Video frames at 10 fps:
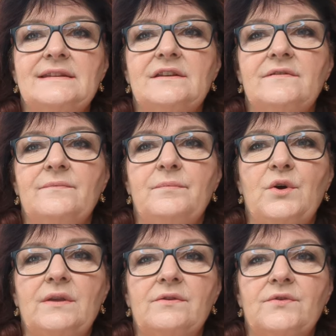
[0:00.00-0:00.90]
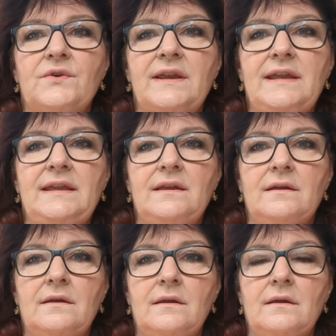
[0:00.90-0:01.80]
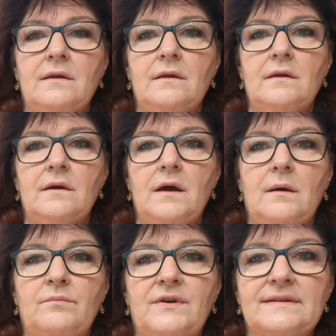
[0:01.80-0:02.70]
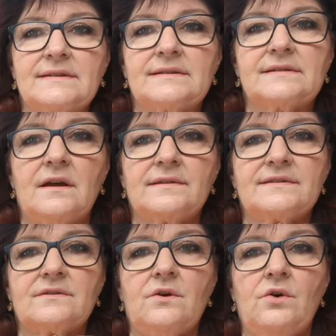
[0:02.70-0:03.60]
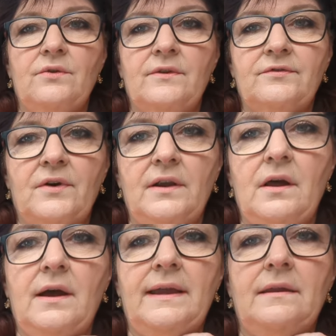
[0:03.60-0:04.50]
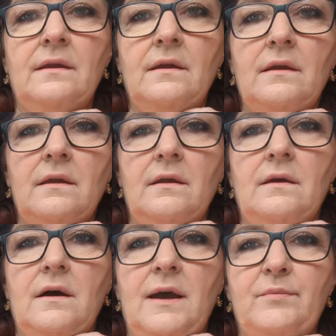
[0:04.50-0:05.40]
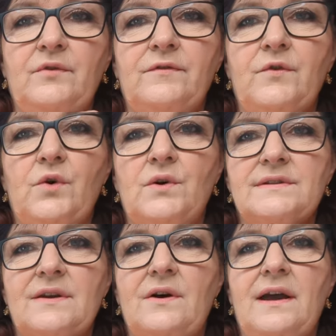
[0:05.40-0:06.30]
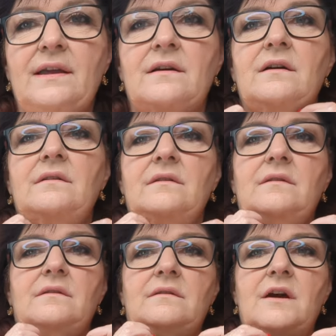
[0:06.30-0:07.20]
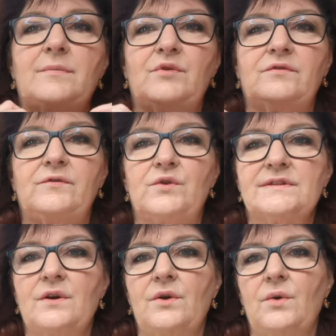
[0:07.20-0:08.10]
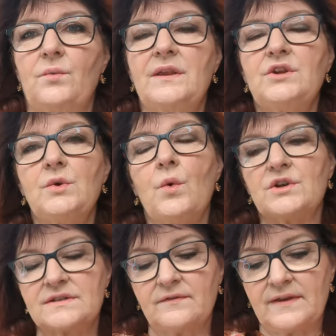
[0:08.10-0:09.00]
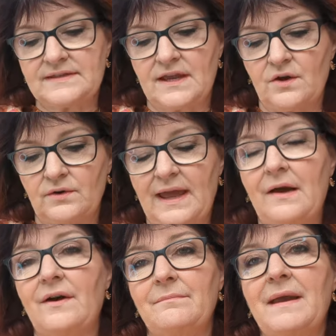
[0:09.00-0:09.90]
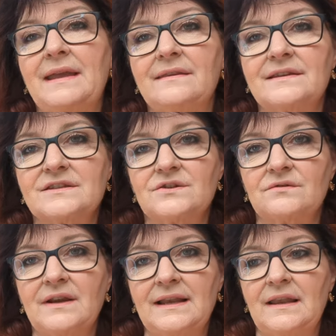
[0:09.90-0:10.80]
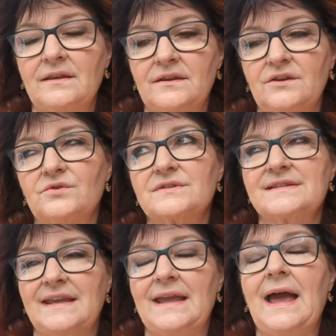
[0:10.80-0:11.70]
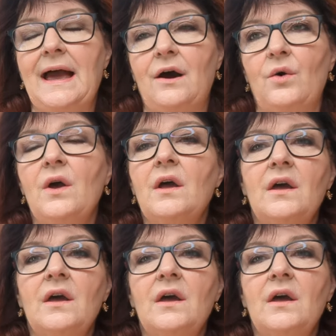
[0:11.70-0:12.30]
instead of putting three presser studs on the front, I put four. So I put four. So when you watch the video on how I make this, you'll see how,